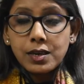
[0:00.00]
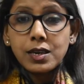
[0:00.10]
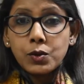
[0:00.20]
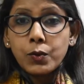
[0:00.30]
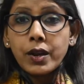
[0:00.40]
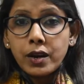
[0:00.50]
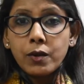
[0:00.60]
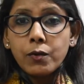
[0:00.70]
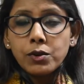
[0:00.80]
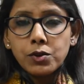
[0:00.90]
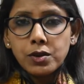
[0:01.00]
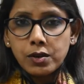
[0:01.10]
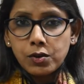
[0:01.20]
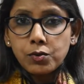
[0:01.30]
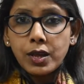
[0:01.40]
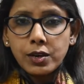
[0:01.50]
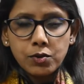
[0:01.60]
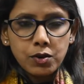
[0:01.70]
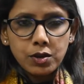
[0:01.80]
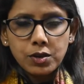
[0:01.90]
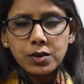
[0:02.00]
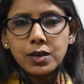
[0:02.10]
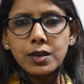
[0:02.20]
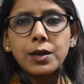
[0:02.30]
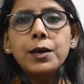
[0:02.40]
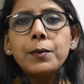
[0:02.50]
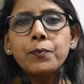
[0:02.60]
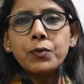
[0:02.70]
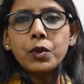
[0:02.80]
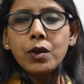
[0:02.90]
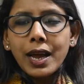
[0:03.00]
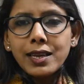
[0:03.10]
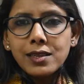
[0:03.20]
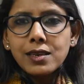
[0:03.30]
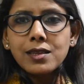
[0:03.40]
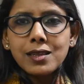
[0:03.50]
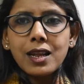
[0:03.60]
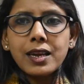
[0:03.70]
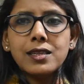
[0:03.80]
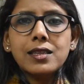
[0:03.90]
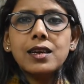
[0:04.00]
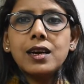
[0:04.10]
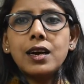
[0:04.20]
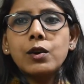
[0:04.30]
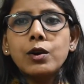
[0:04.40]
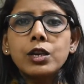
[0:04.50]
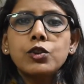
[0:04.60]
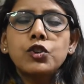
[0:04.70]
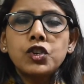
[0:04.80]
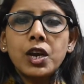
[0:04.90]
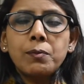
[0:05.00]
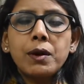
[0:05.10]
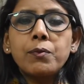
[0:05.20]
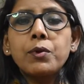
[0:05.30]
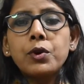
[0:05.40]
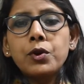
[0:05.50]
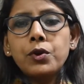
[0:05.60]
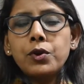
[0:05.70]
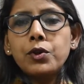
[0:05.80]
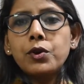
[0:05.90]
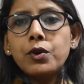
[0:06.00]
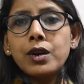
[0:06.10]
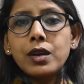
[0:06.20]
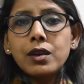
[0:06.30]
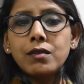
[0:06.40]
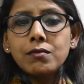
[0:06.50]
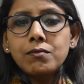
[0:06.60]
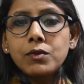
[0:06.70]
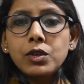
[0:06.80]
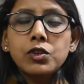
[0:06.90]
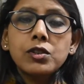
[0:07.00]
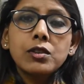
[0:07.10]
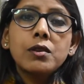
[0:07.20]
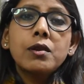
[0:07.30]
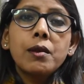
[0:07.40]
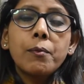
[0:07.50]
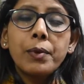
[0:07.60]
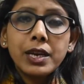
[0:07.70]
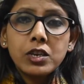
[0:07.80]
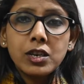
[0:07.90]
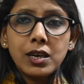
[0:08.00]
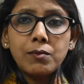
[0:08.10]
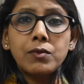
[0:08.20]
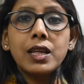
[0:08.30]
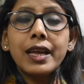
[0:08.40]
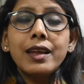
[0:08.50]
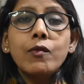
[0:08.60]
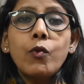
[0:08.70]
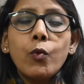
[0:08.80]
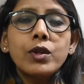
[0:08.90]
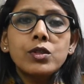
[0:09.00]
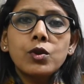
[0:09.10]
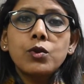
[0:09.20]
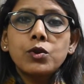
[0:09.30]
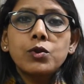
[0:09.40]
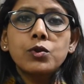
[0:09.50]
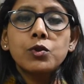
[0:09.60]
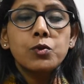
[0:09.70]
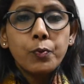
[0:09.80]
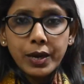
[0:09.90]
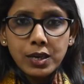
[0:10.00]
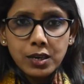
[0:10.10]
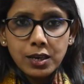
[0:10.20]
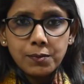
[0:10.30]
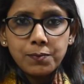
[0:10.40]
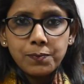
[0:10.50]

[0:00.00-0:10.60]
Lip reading: do I really want to do that or not. Your likes and dislikes are going to shape up your decision big time. They influence your decisions big time.